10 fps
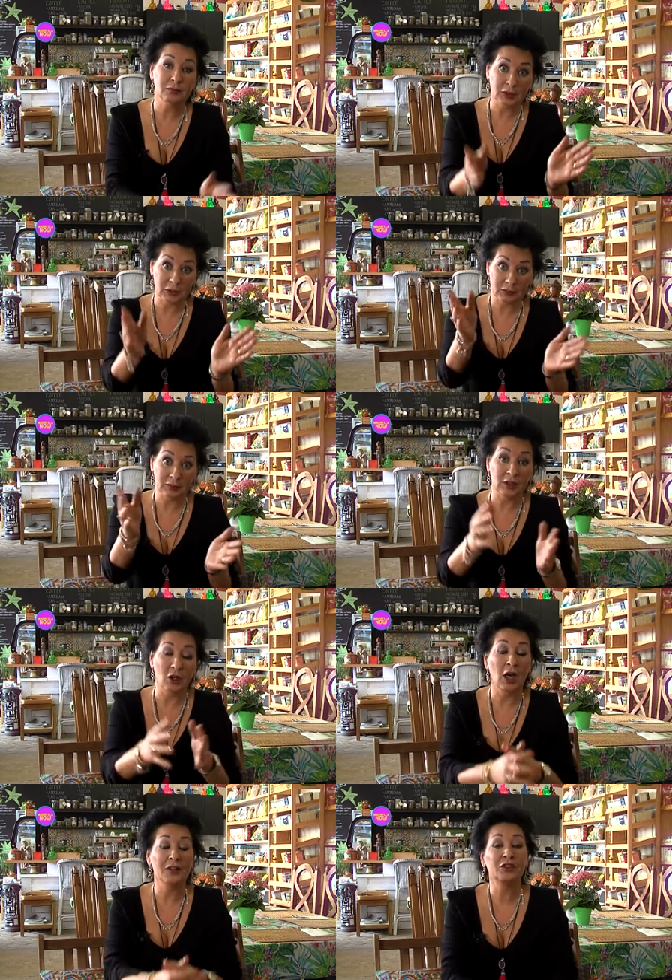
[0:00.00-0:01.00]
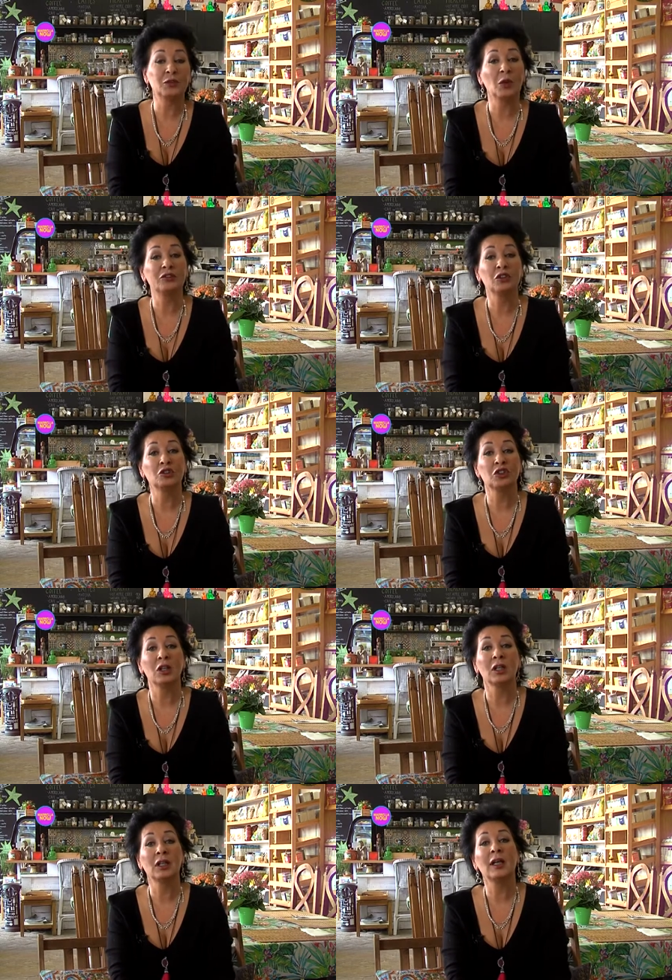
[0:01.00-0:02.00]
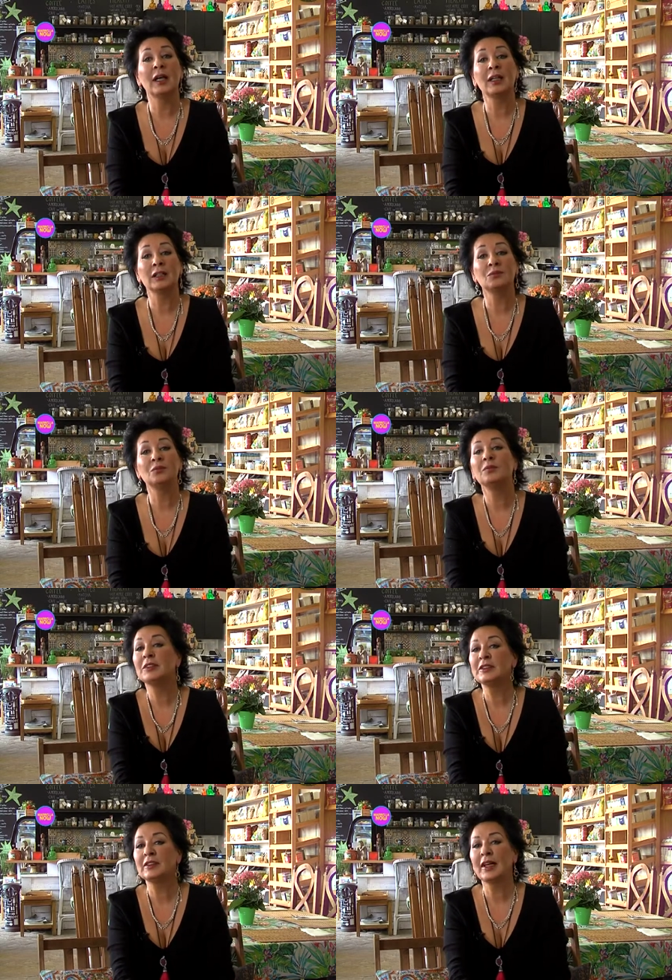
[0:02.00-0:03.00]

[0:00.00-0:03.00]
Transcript: the, the guy that's 12 years younger and Mrs.